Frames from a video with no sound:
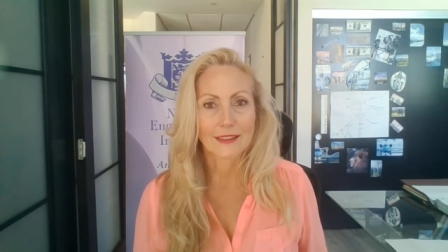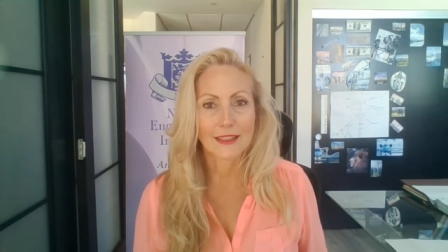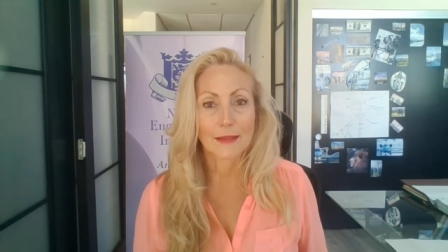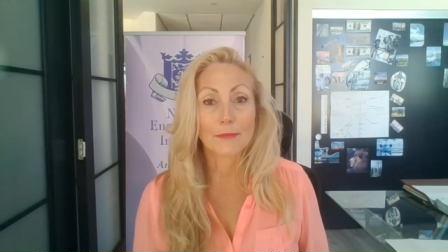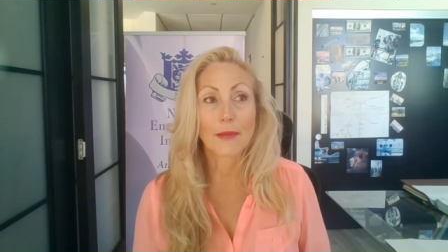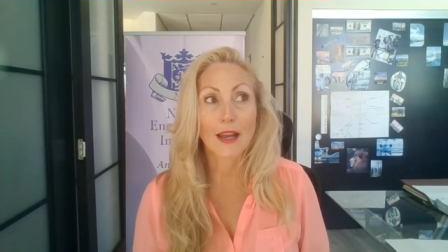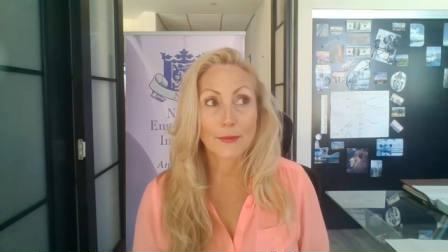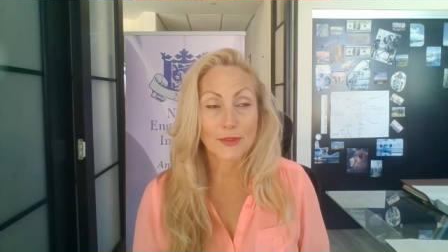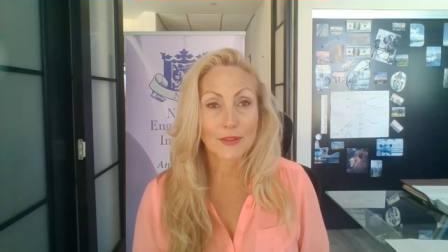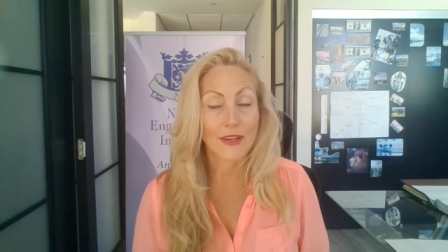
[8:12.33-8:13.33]
in my
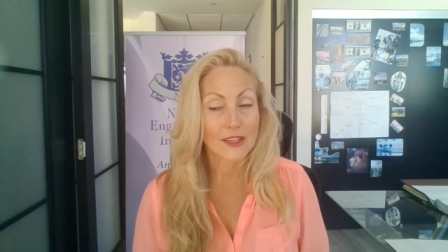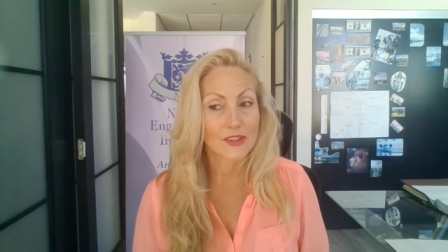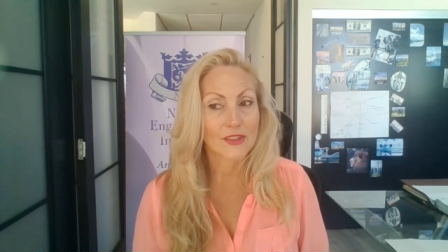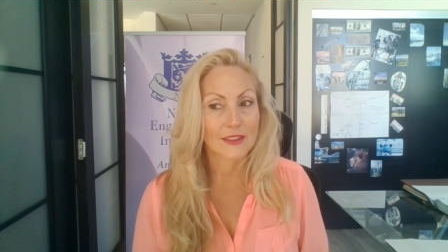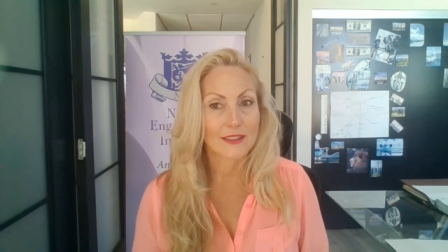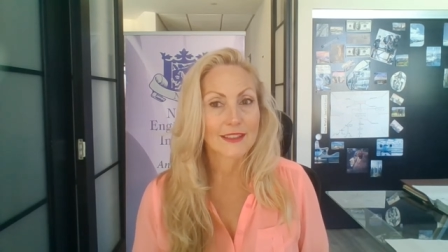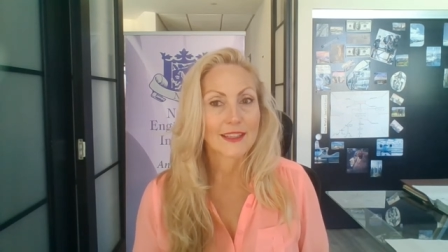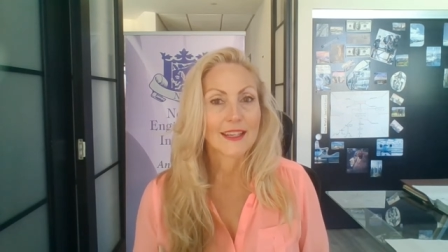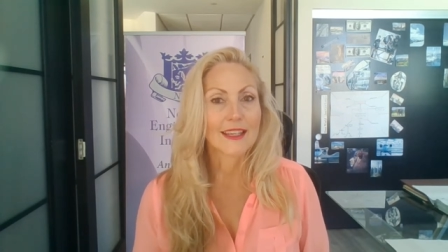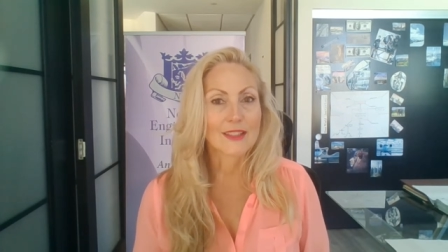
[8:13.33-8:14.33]
observation,
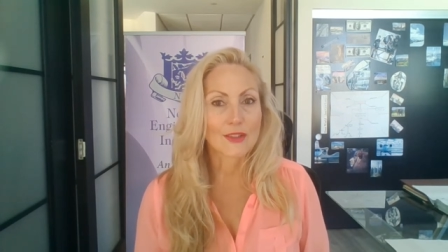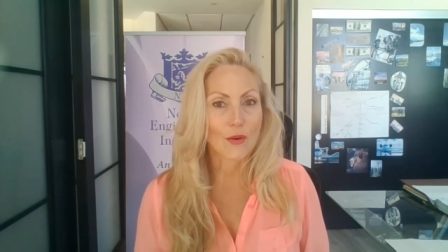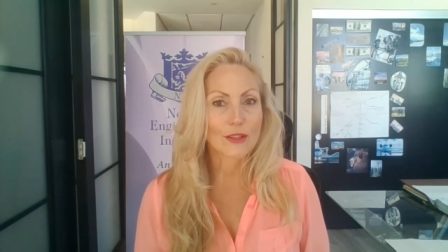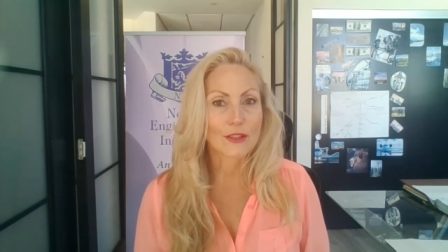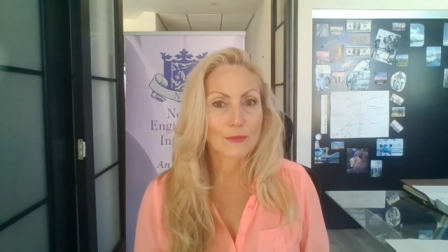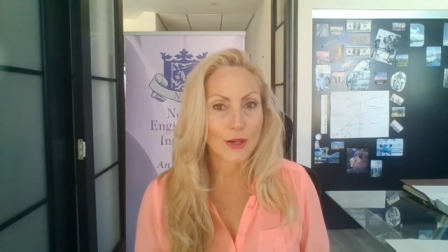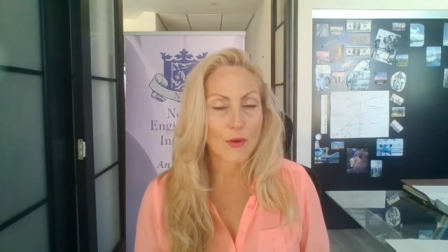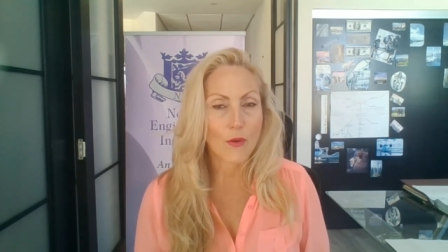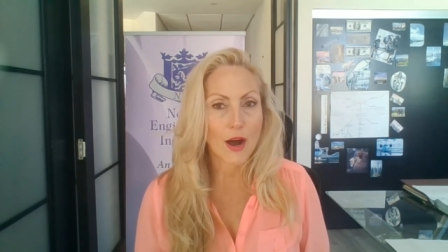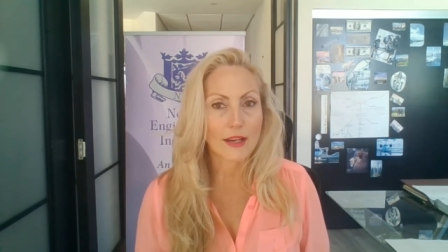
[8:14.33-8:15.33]
it's going to
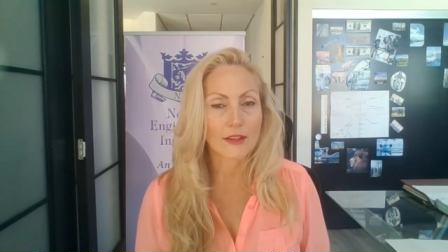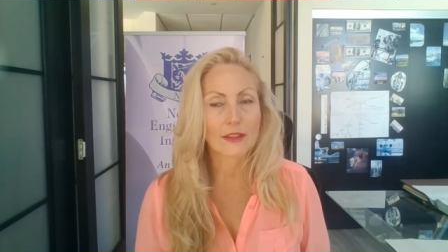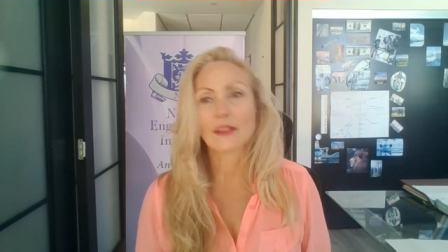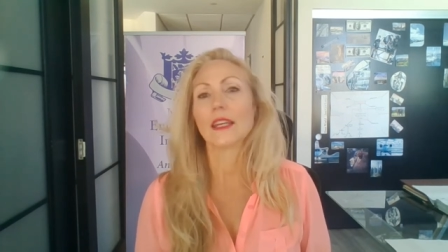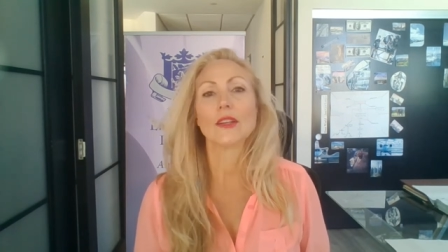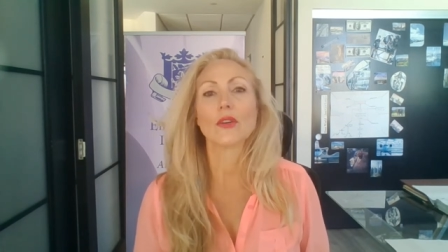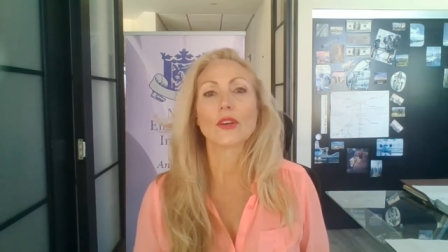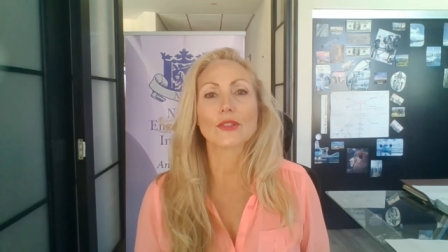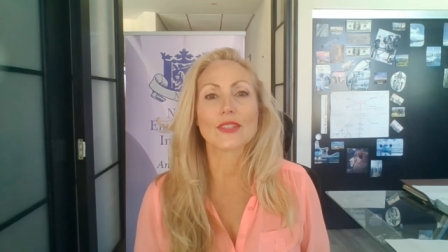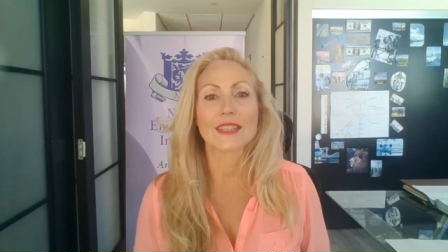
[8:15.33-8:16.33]
require in
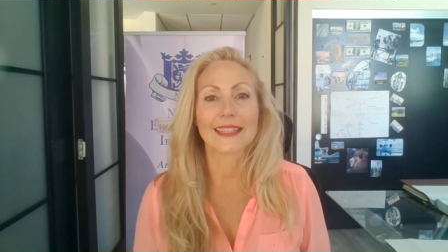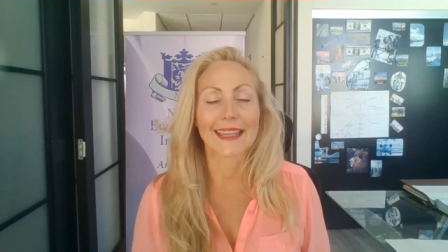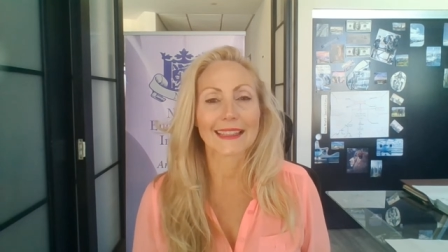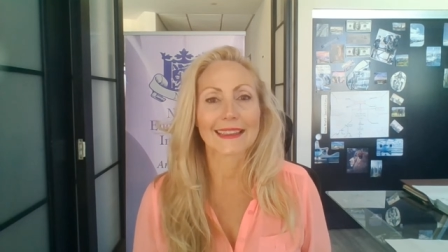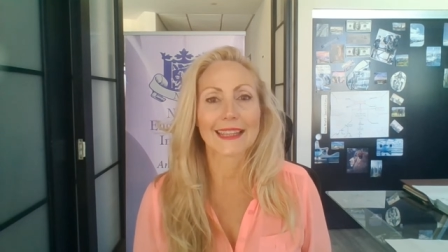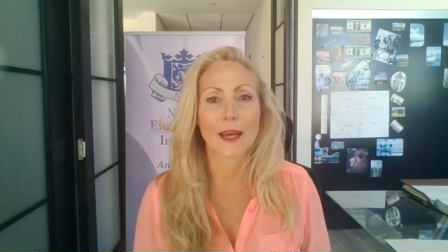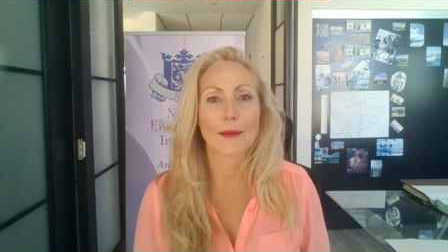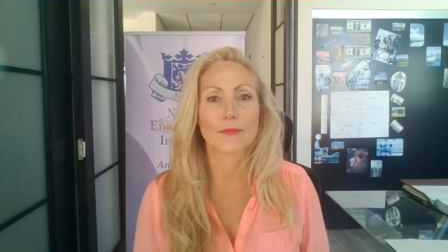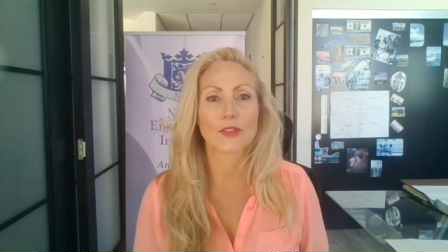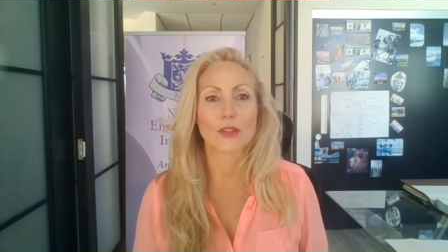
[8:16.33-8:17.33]
order to get
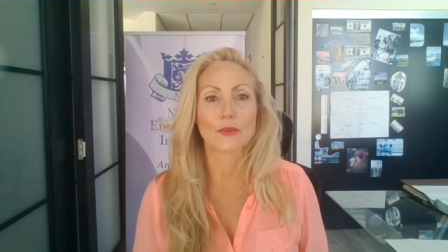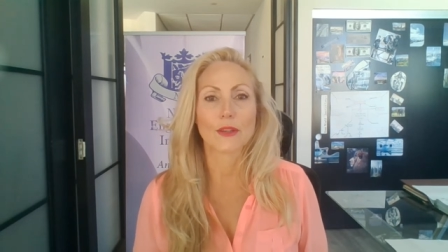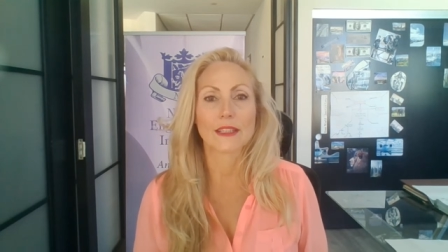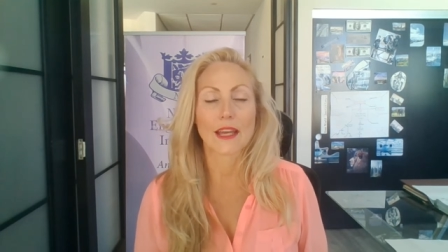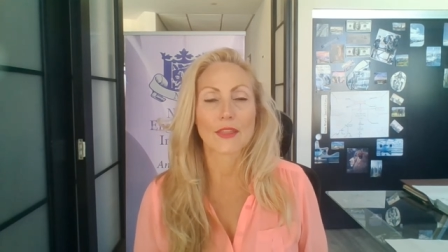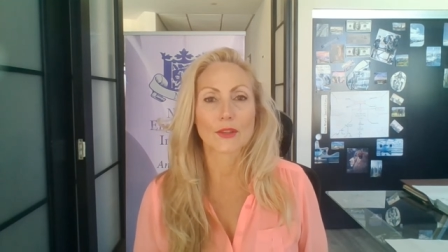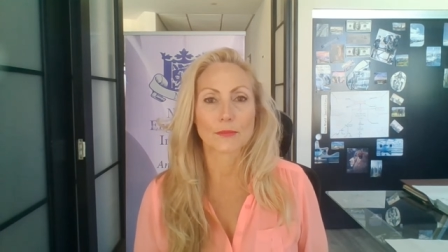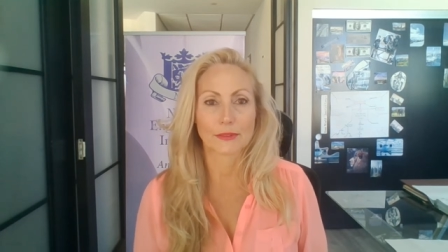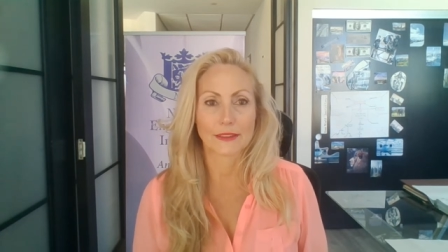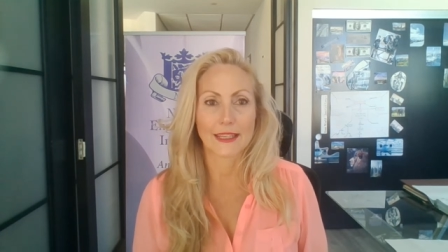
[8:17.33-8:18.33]
them to another
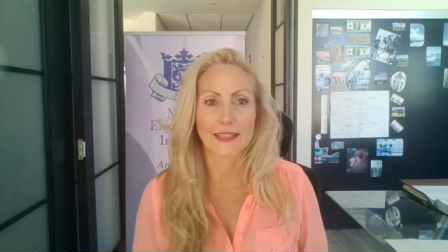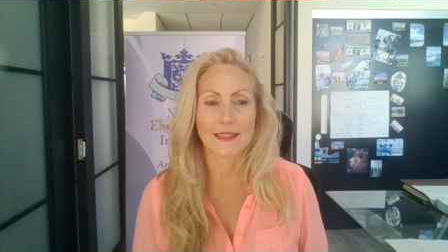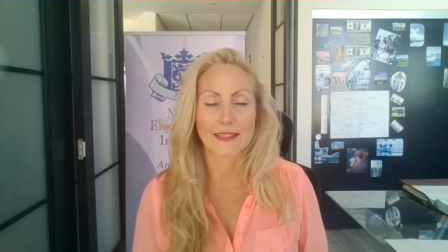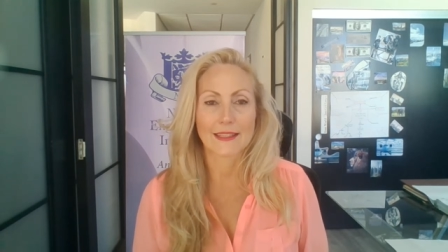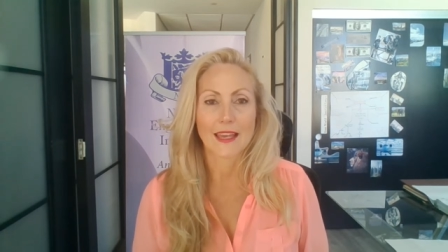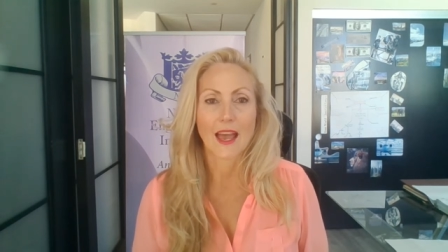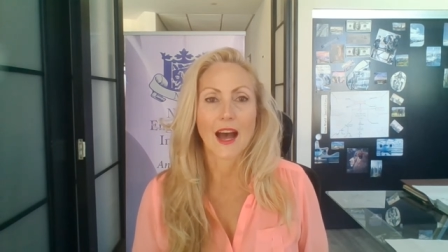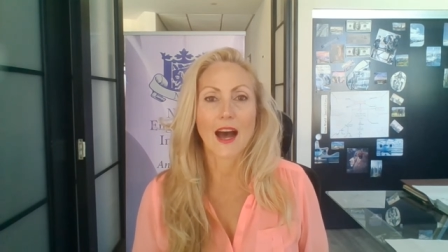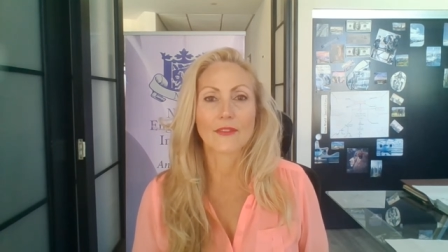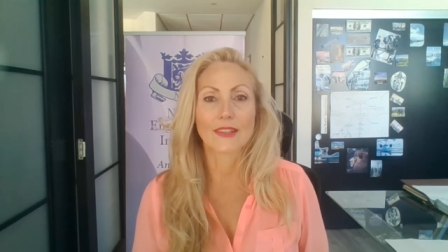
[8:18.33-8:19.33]
place
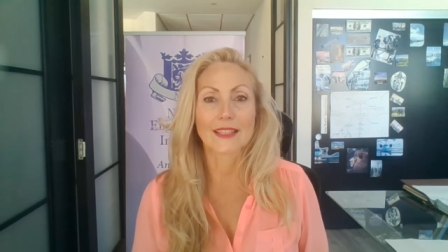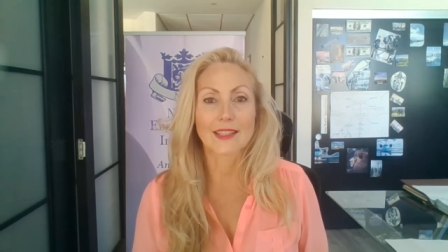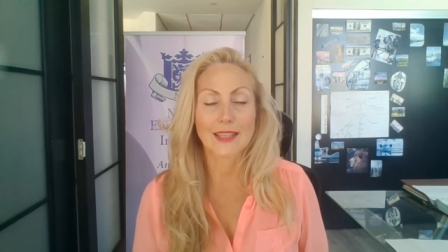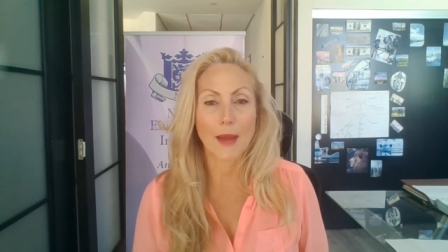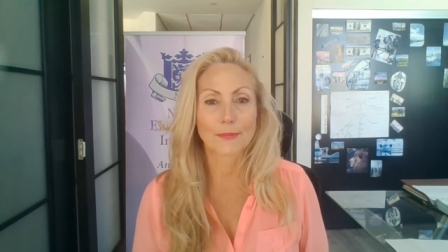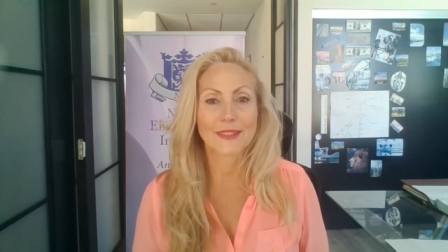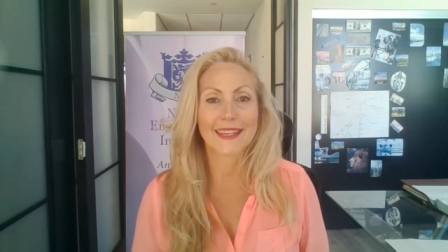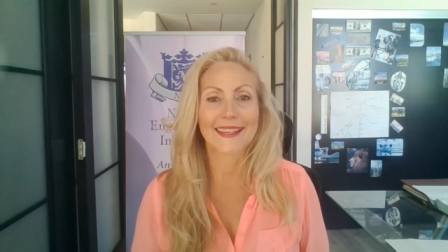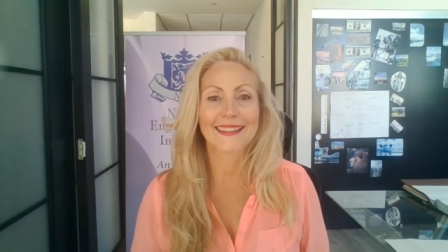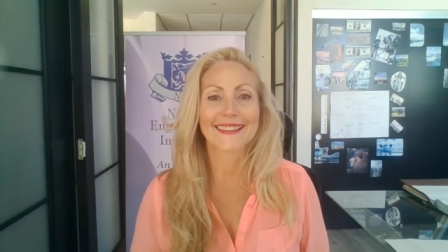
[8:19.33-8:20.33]
of
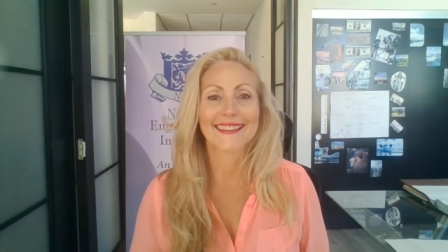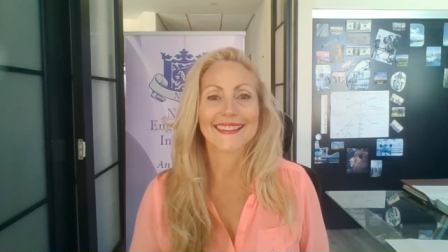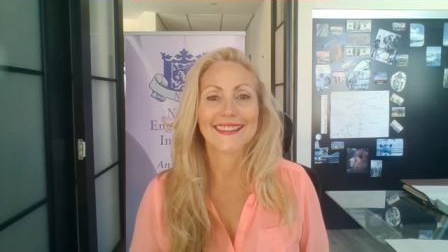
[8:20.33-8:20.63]
accepting